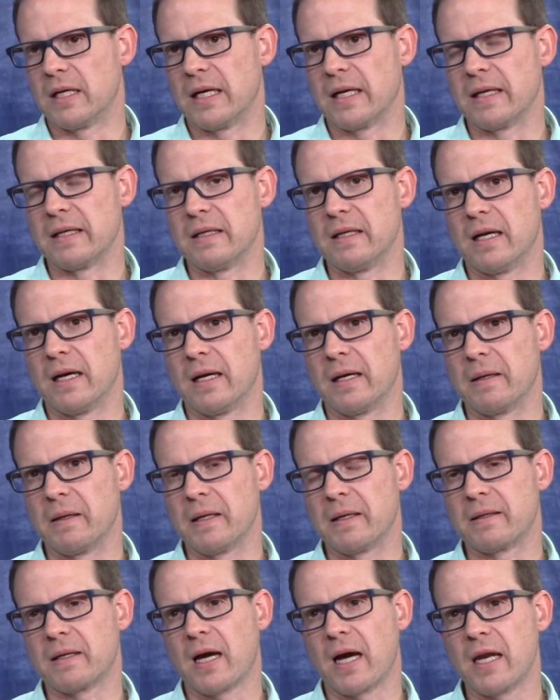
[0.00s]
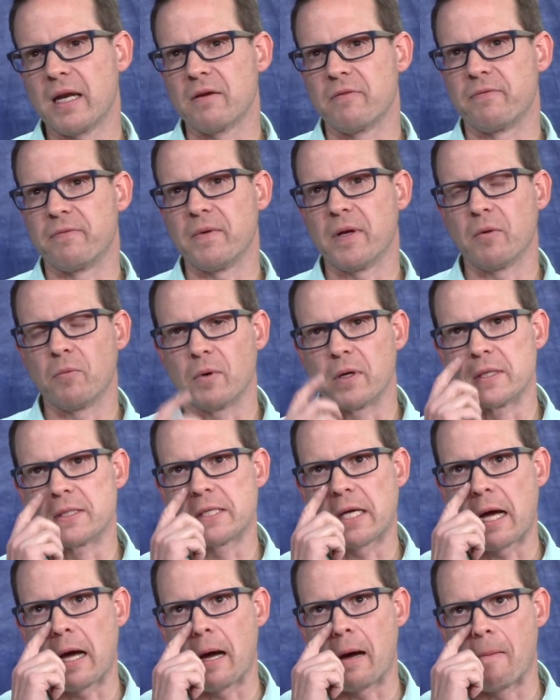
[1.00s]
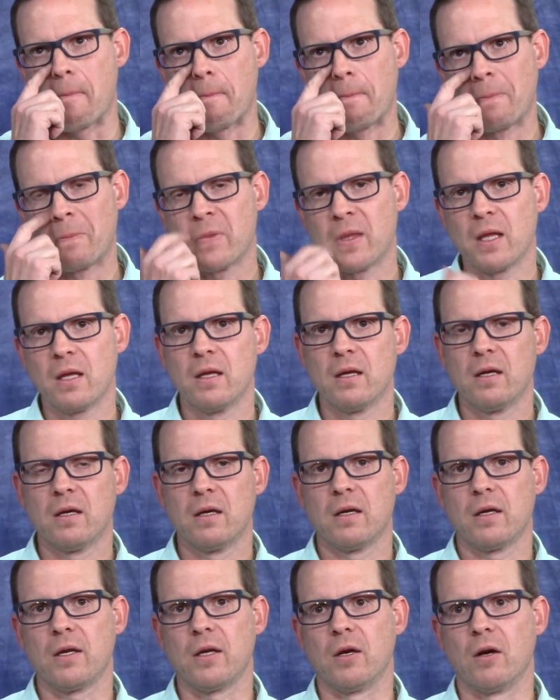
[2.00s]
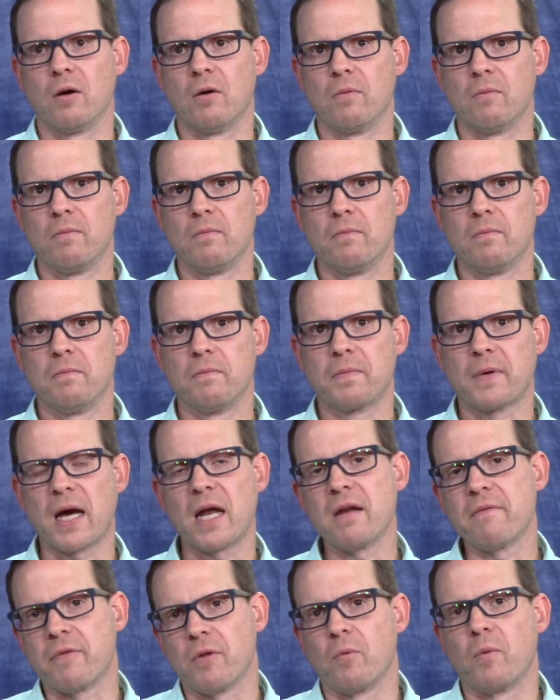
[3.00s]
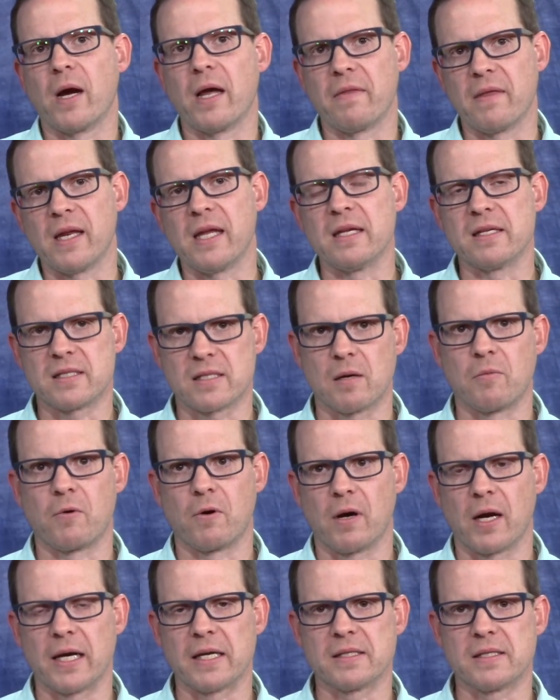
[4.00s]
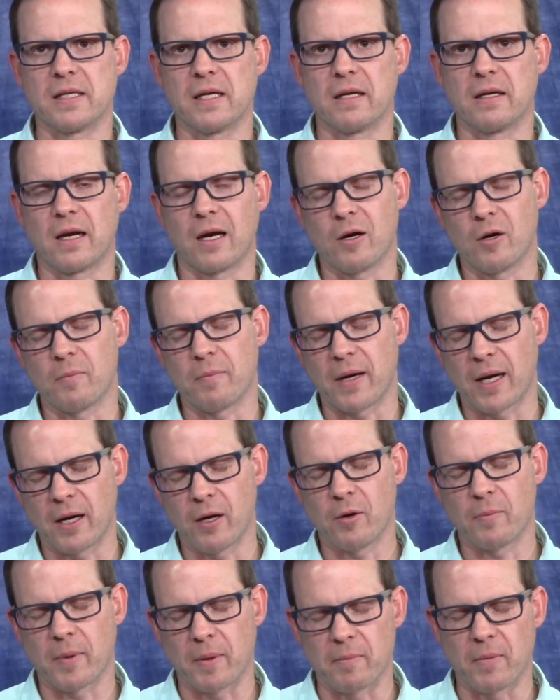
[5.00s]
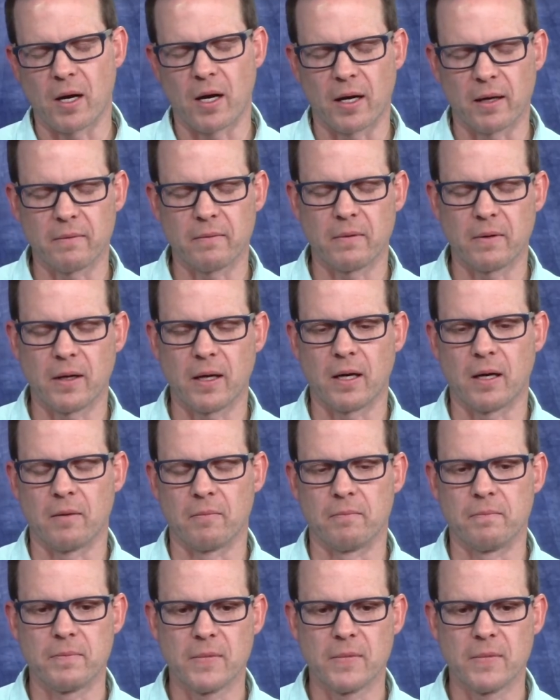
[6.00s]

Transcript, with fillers: I, I it kind of, it was, um, you know, kind of the way that he summarized it, and I hope I hope I'm not um,